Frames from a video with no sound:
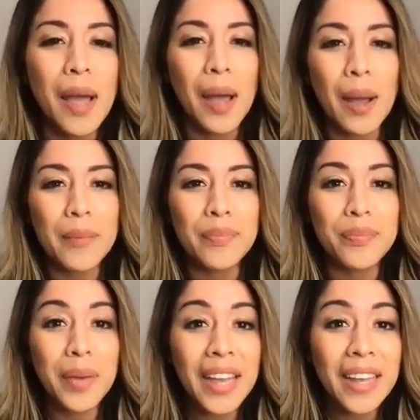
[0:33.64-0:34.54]

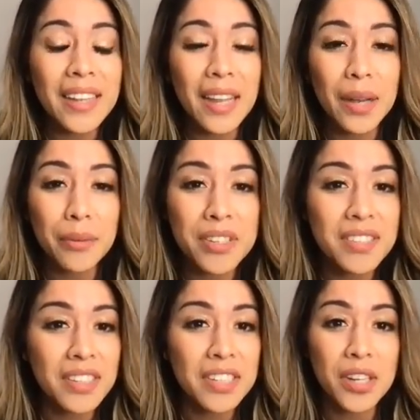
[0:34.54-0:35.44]
But we're
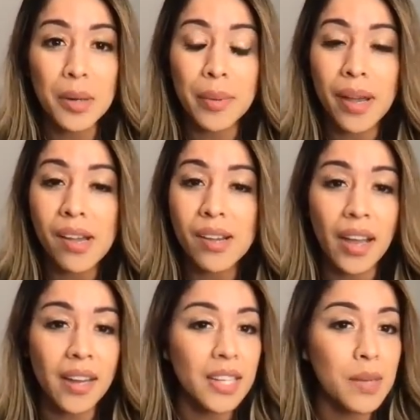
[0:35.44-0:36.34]
just going to talk about
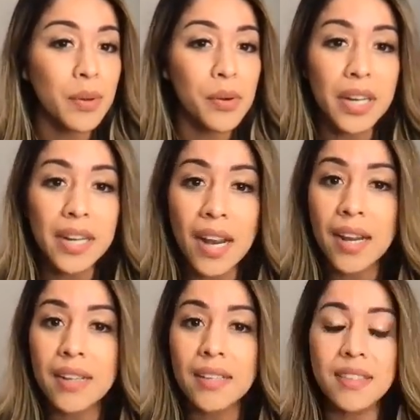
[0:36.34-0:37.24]
how to keep it
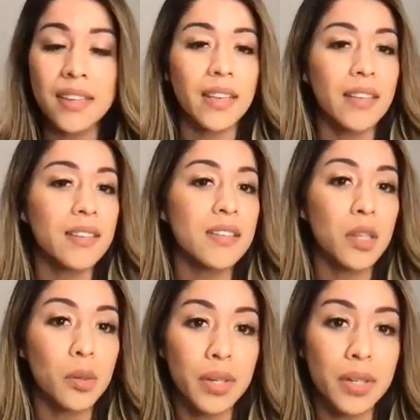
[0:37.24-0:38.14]
organized and a
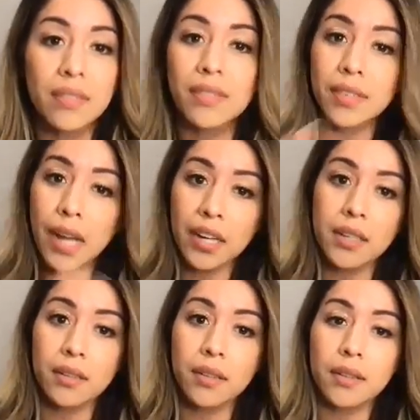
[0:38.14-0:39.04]
little bit kind
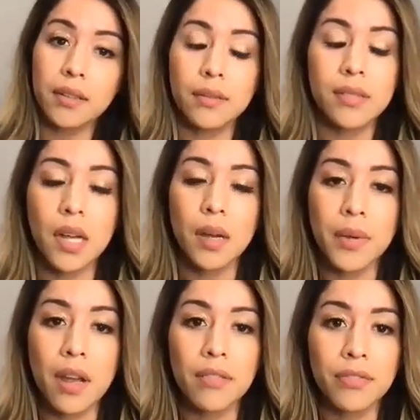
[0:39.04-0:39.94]
of topping
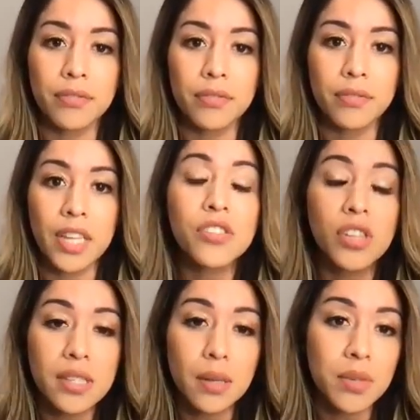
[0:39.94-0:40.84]
off
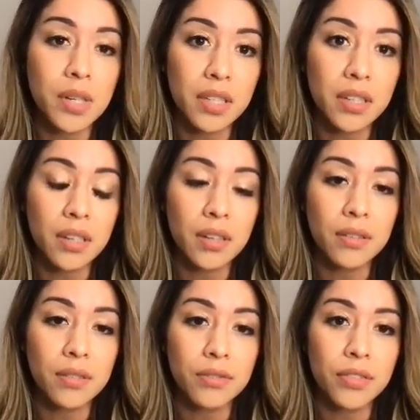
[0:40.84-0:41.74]
yesterday's subject
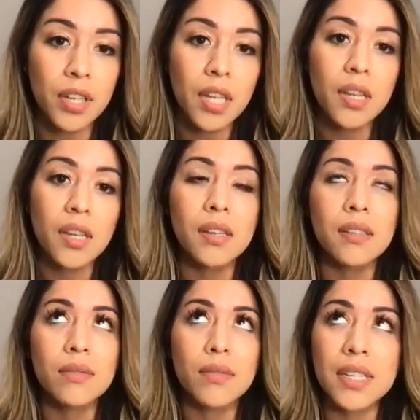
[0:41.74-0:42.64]
of
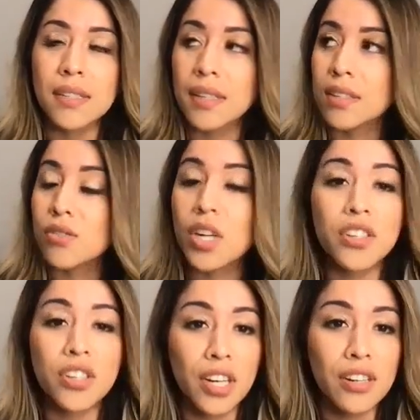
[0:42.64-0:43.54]
what is it?
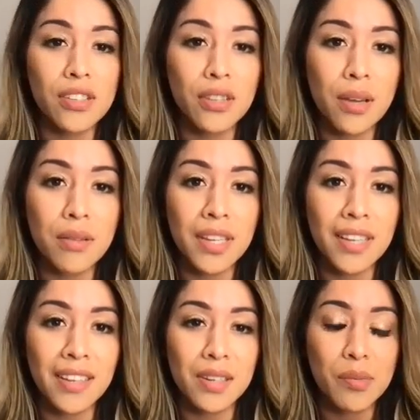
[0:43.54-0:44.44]
Structure, so that we
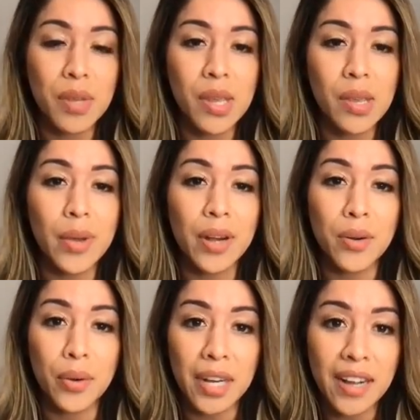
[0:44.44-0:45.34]
can be better
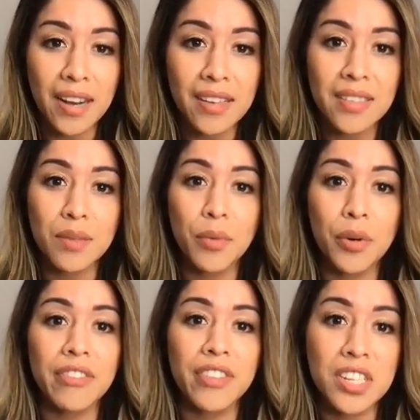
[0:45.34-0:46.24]
organized and
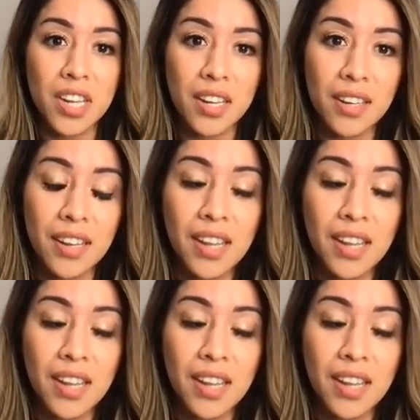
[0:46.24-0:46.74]
more efficient